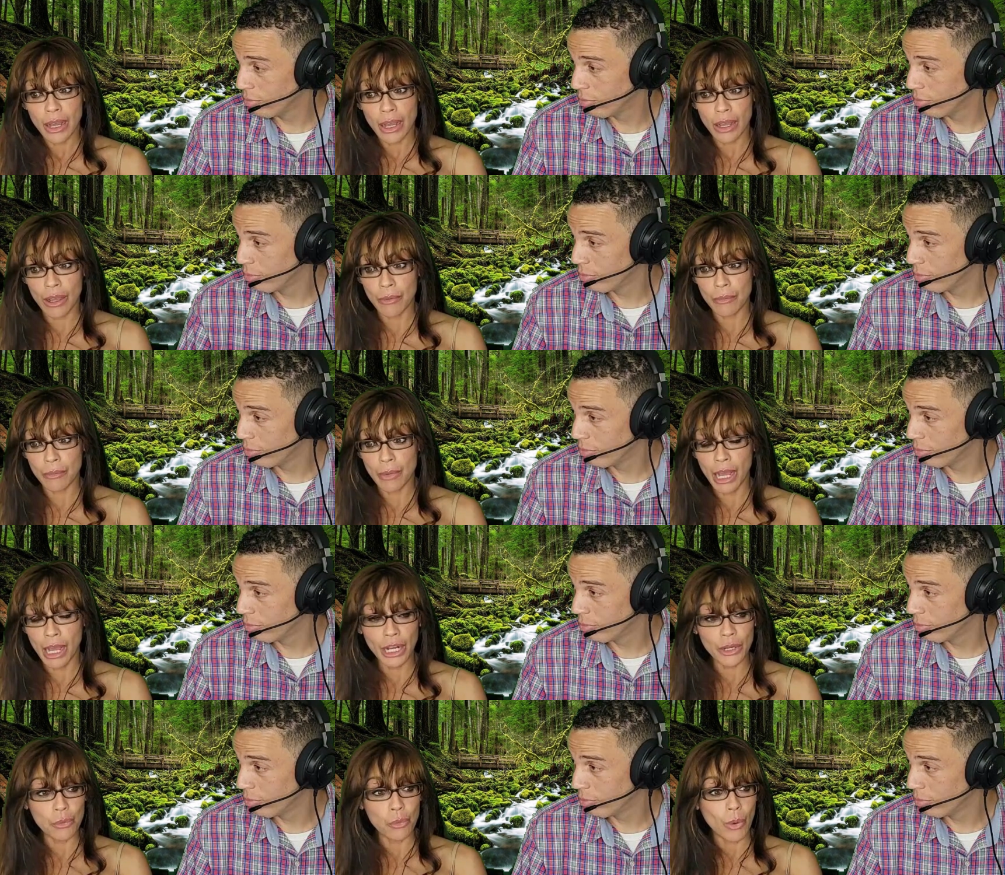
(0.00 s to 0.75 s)

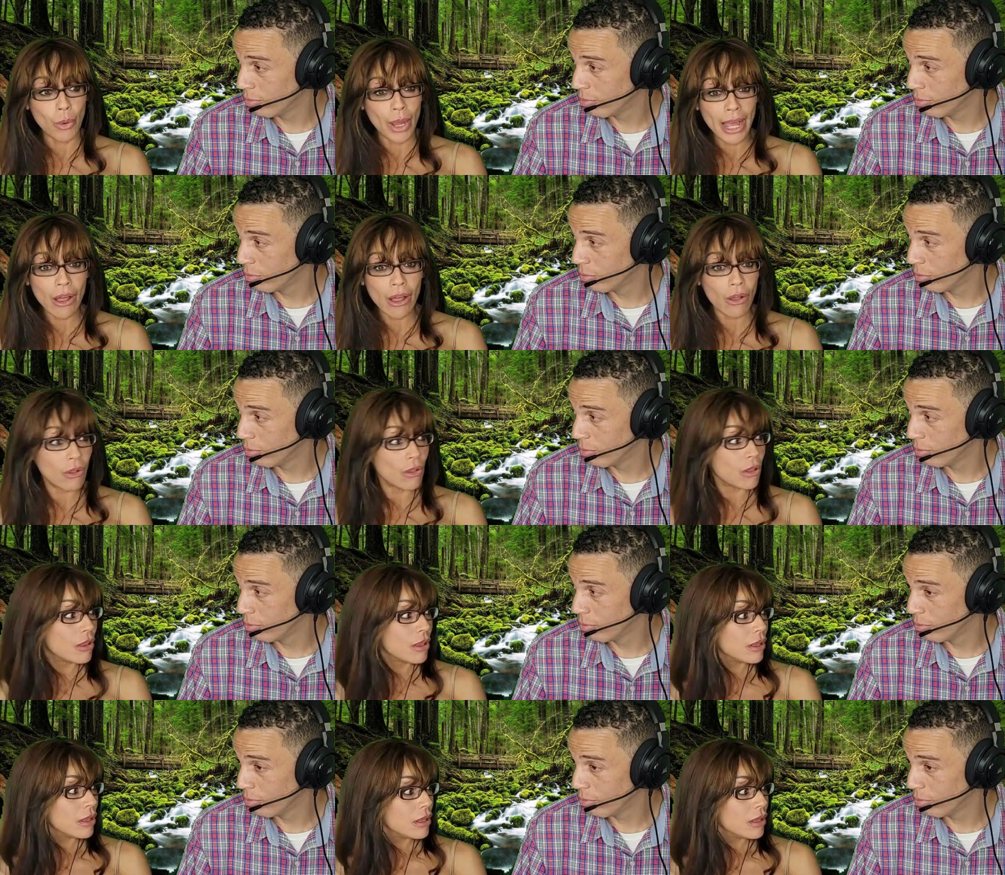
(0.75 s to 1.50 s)
Speaker 1: um,
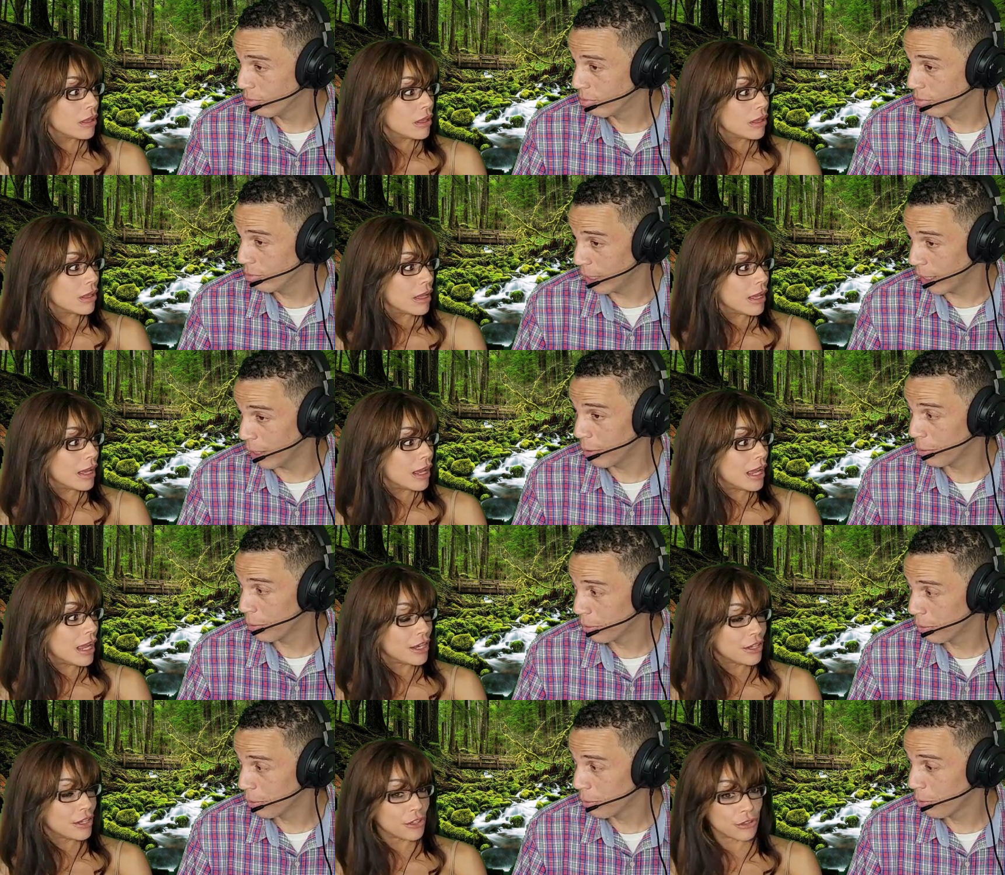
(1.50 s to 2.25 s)
unwell,
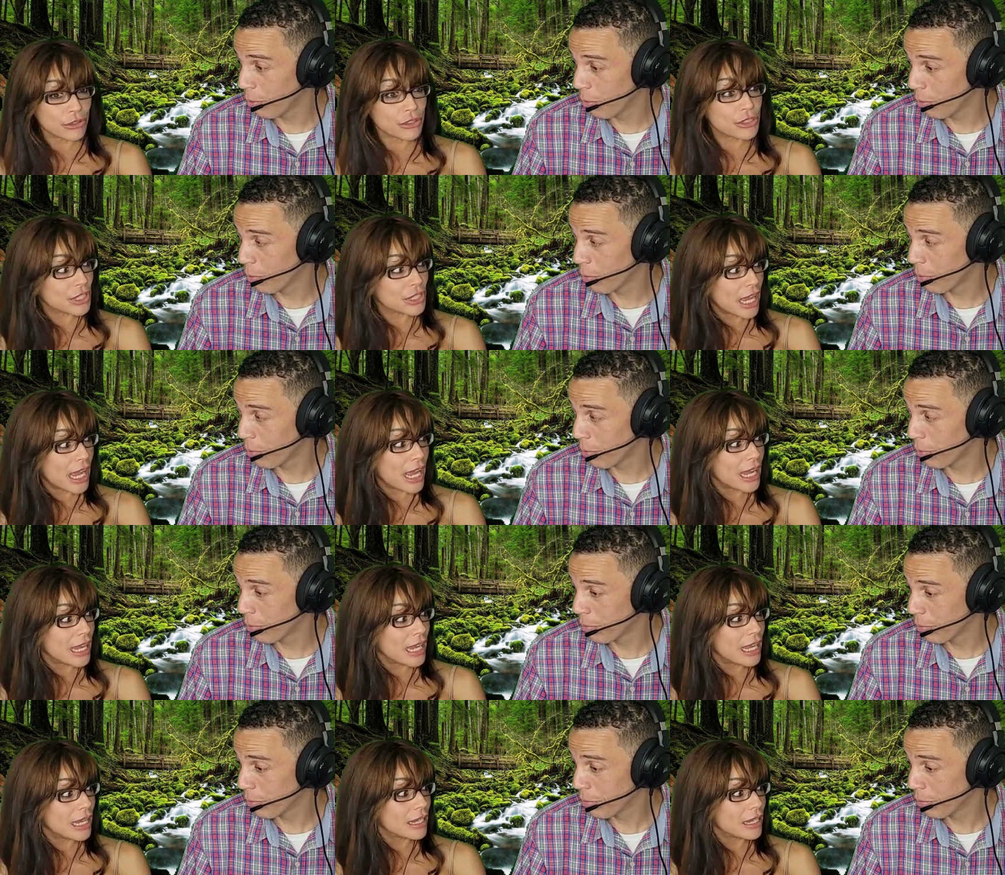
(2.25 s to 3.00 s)
yeah, and you're
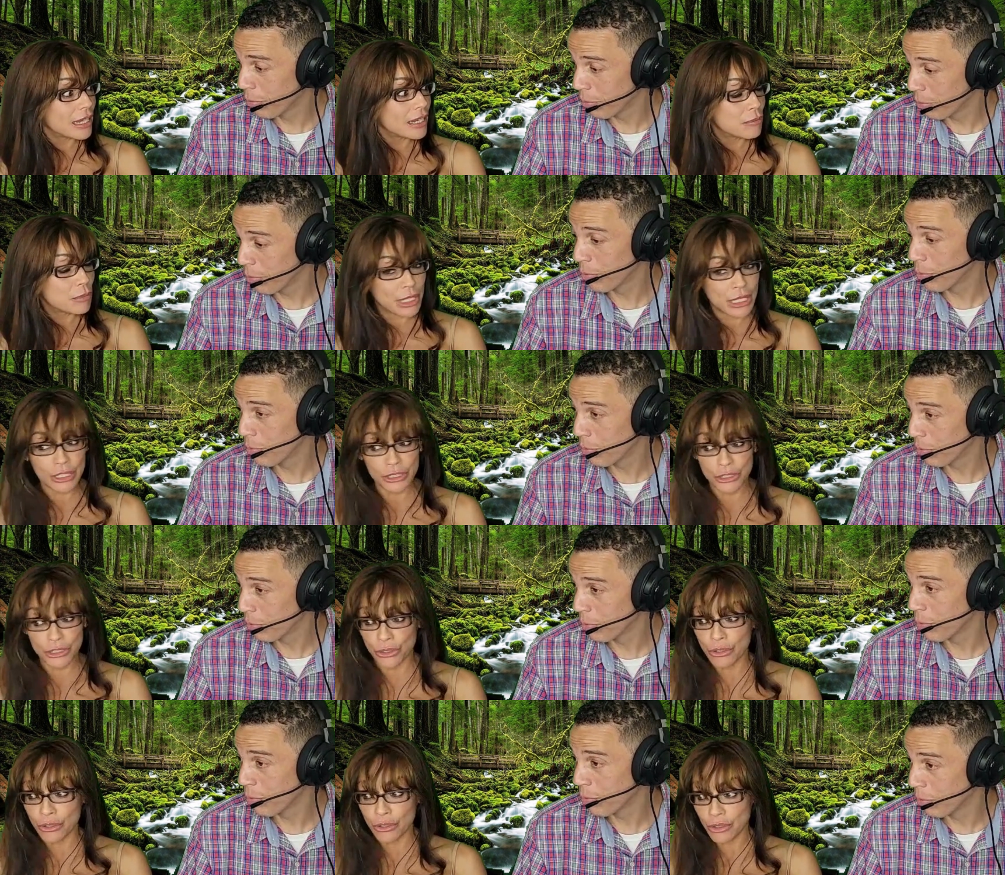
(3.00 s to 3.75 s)
staying
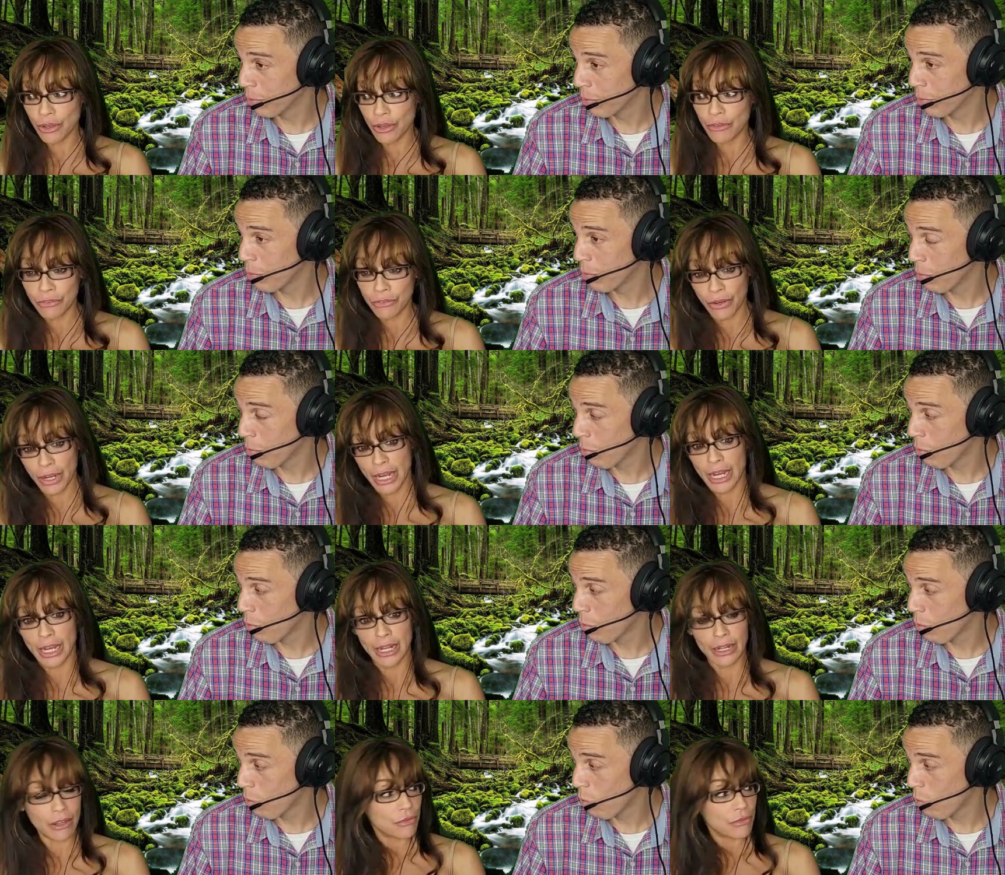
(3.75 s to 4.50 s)
because you're
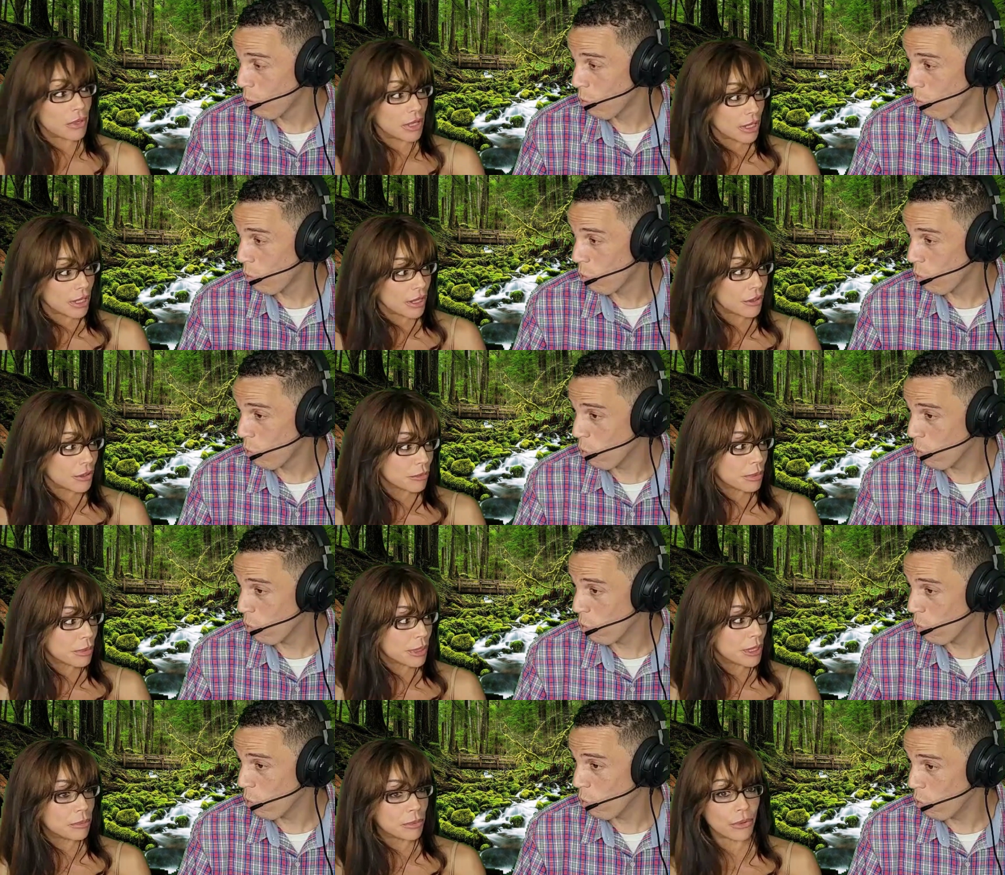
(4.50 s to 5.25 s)
afraid of what
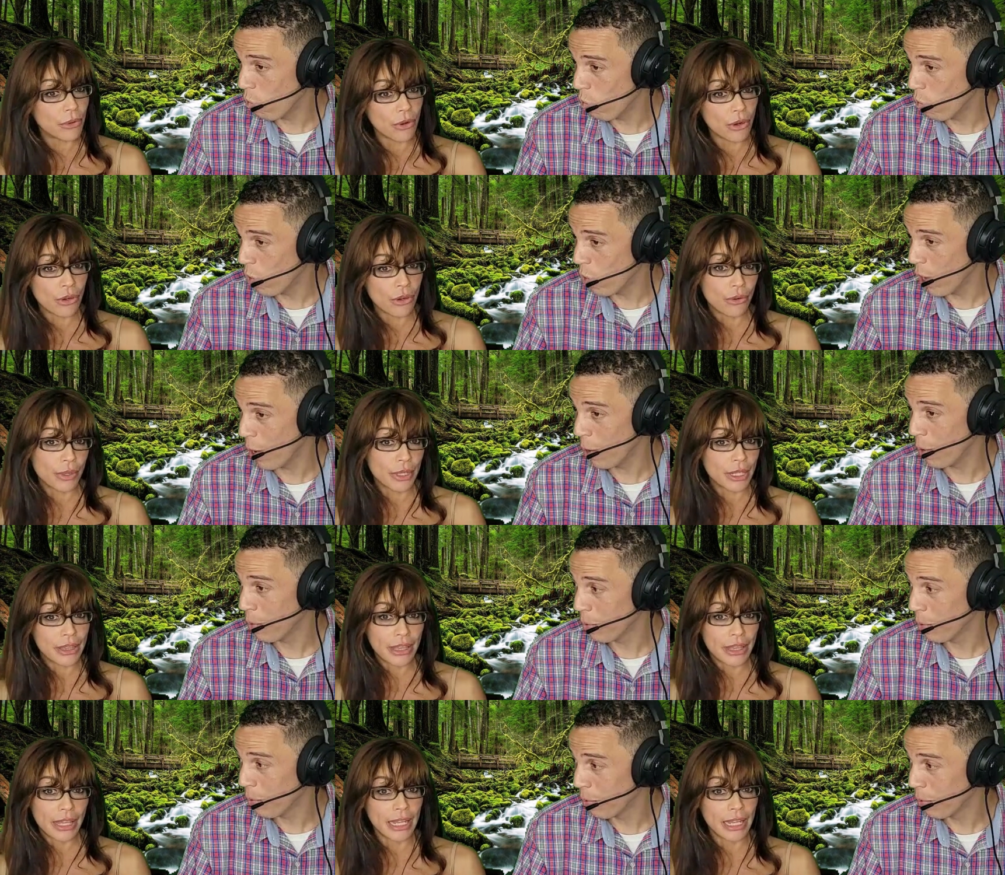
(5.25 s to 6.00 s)
other people are yeah.
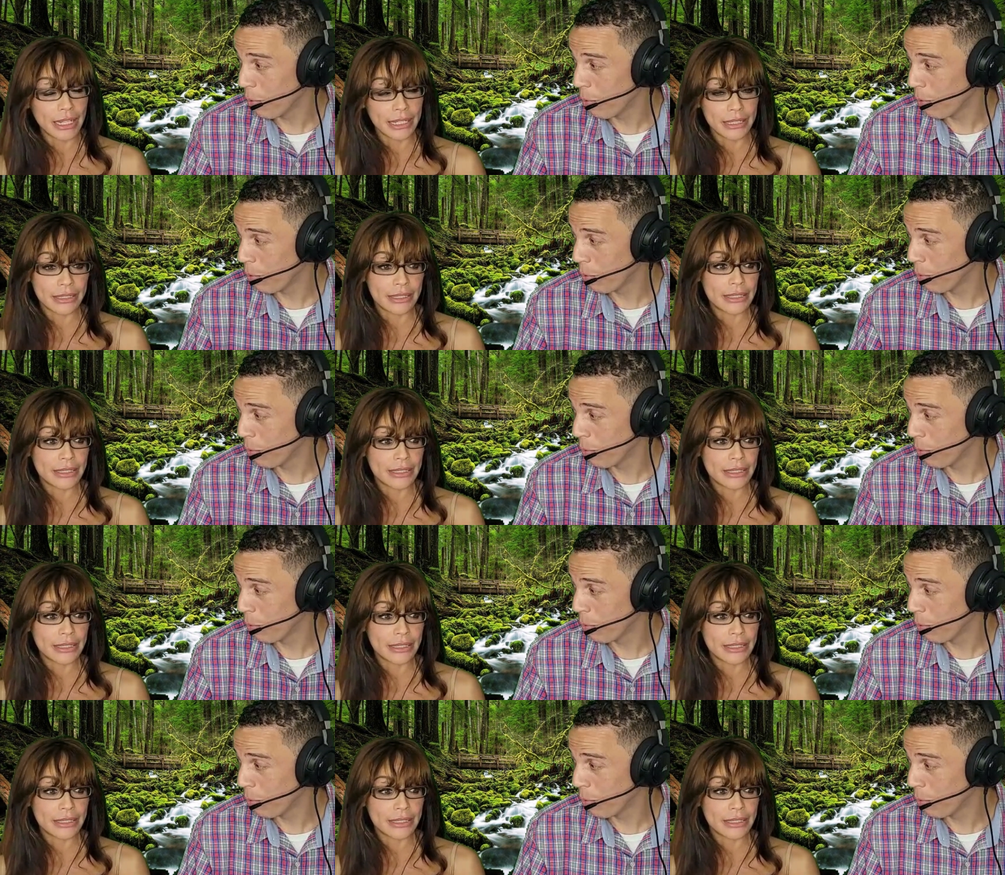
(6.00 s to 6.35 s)
going to think